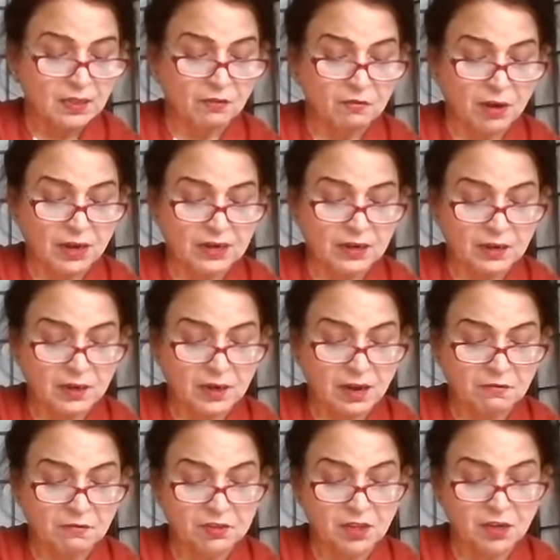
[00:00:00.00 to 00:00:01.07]
The Vana
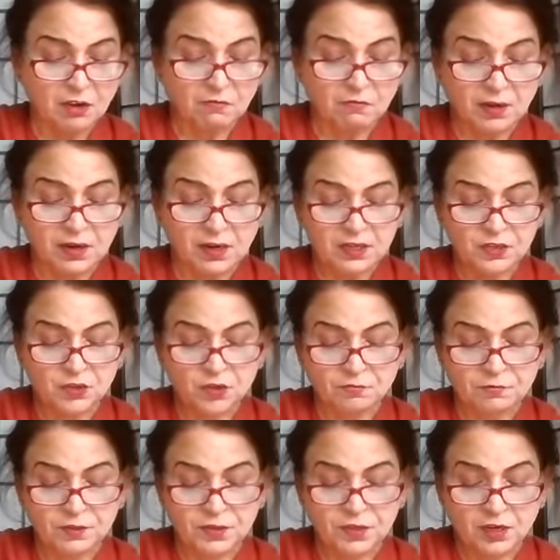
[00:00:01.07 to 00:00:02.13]
left the governance
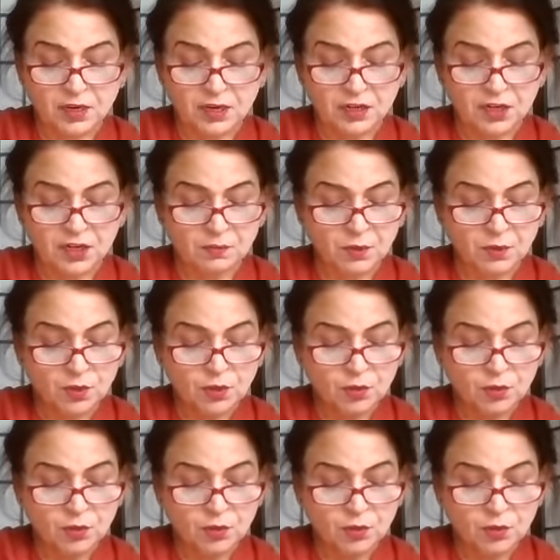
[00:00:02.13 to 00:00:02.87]
of his kingdom